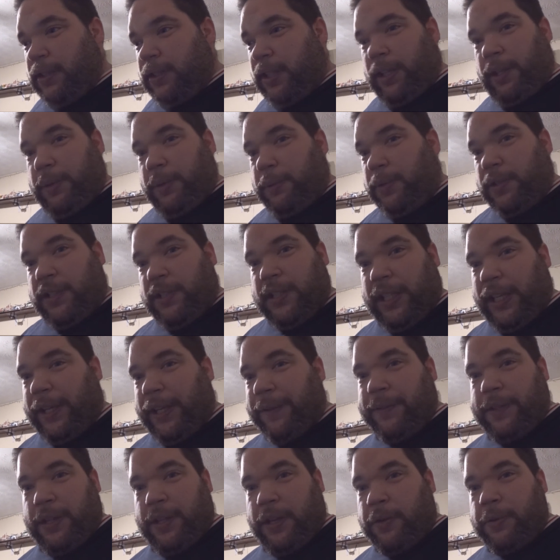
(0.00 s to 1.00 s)
and it wouldn't
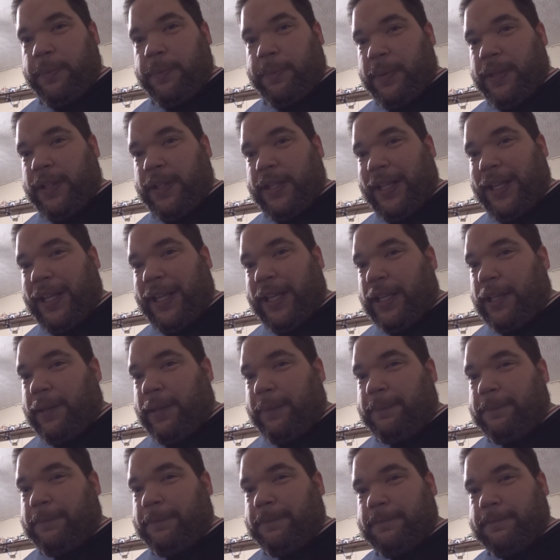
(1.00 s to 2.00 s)
even open
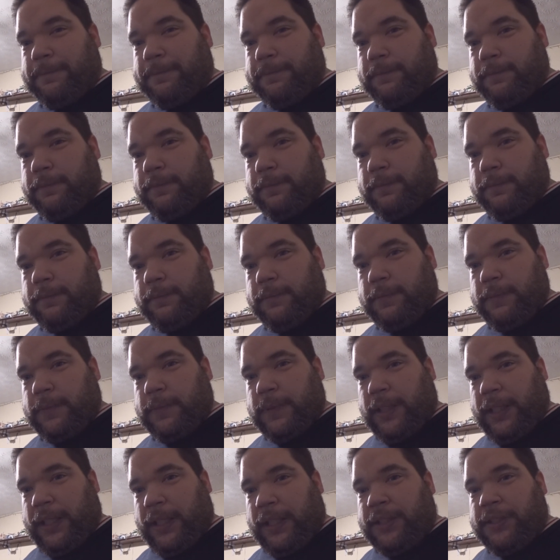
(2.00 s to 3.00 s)
the
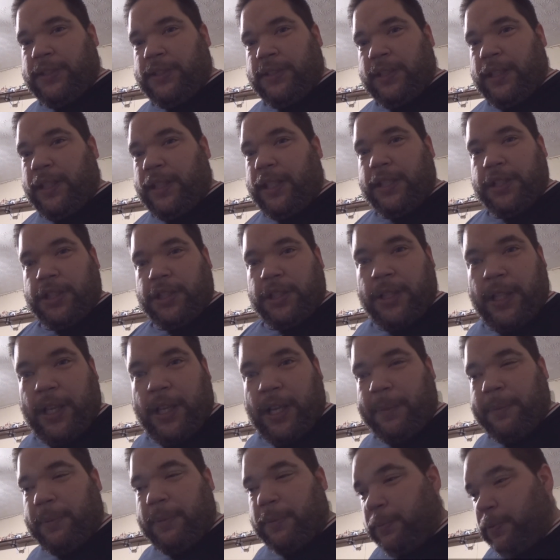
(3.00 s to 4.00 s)
installation
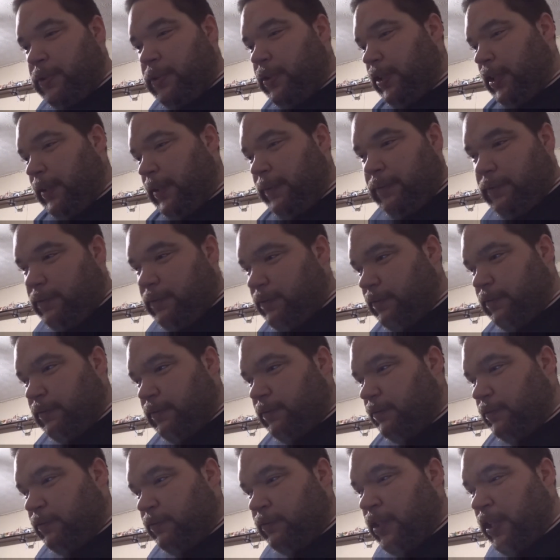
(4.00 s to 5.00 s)
app, wouldn't even
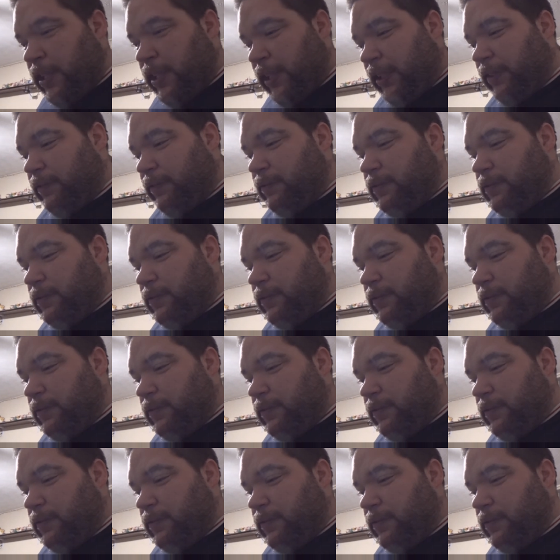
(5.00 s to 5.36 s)
run it.